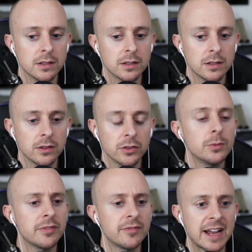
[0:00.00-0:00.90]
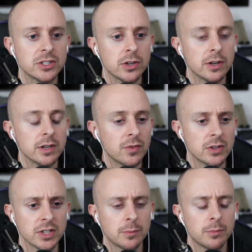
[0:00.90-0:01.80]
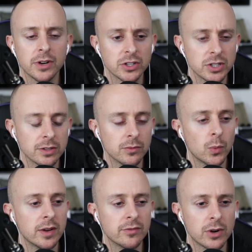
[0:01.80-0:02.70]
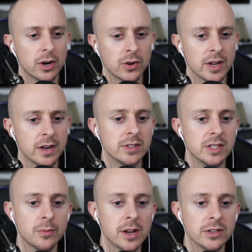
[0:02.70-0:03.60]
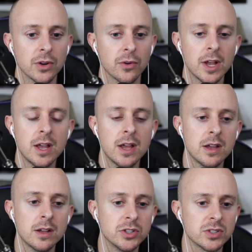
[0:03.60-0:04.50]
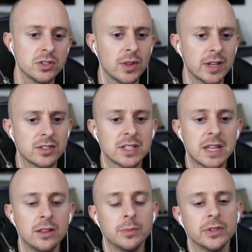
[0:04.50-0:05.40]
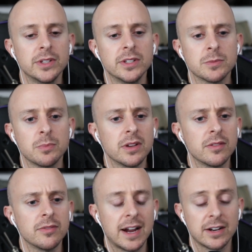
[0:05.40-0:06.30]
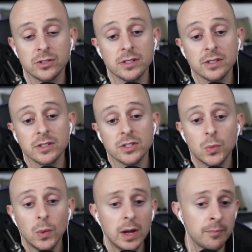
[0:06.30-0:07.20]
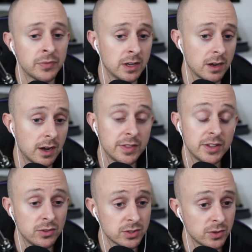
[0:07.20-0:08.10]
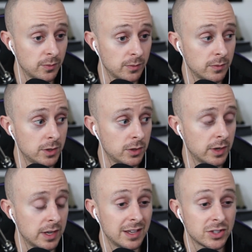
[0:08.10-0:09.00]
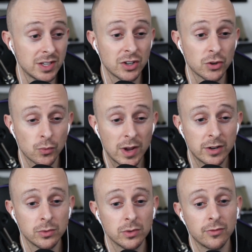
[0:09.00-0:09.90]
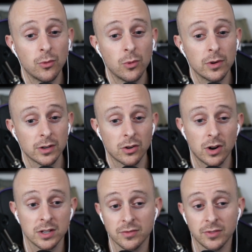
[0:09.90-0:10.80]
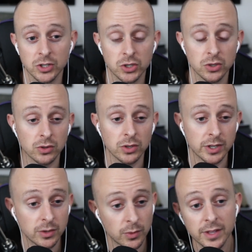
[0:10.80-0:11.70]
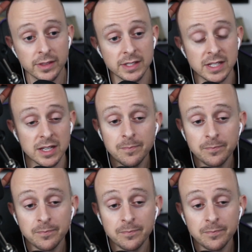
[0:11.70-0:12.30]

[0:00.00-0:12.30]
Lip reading: little bit faster as far as like production went for our creative team, right? So just know like scalability does play a factor into this as well. And then also, it's incredible for cross-functional learning within the team.